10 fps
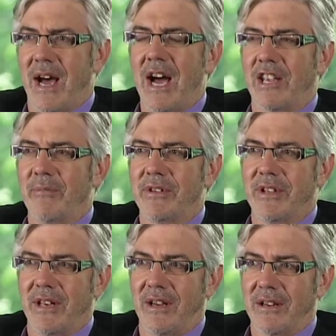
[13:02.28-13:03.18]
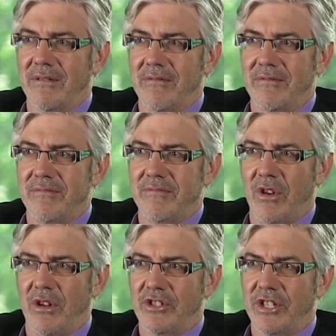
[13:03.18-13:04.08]
argument, I like
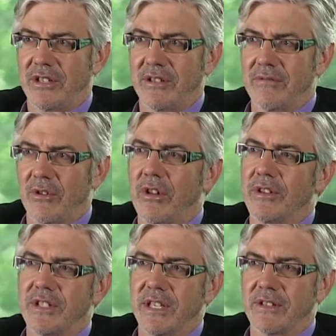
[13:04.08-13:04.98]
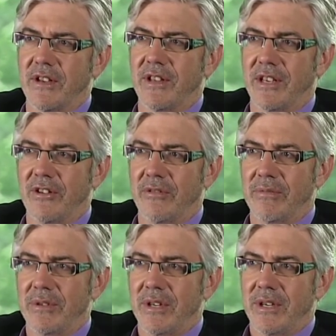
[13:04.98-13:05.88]
logic, and all those things I think
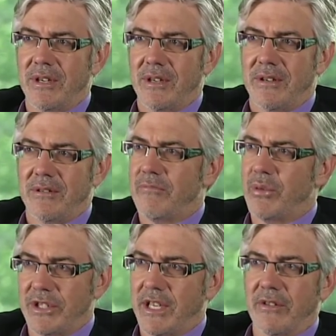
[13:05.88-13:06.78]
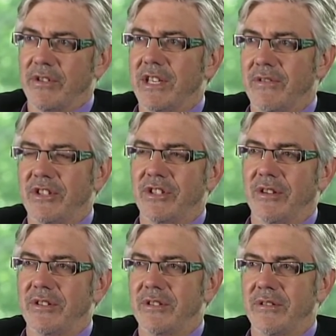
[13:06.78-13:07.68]
help put together a TV show
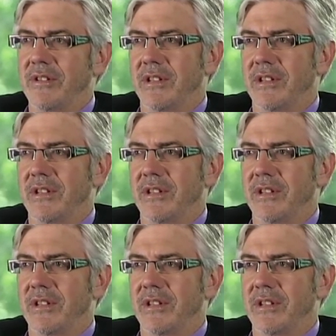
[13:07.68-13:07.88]
too. And